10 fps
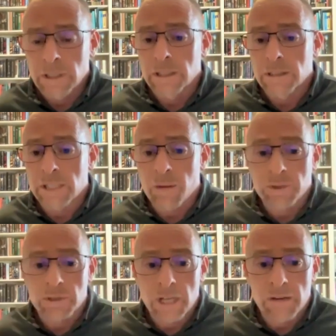in
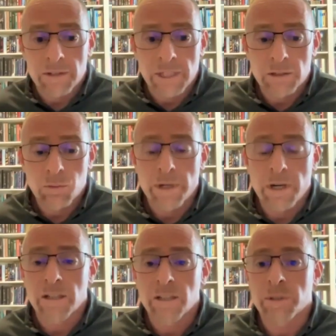chapter 11, it's
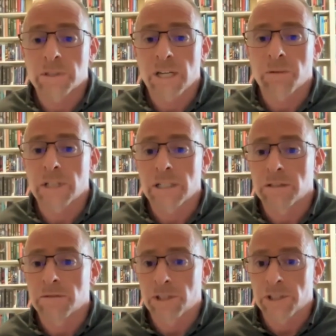100% related
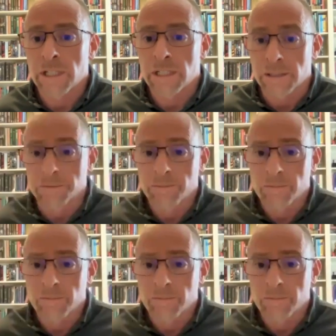to virginity.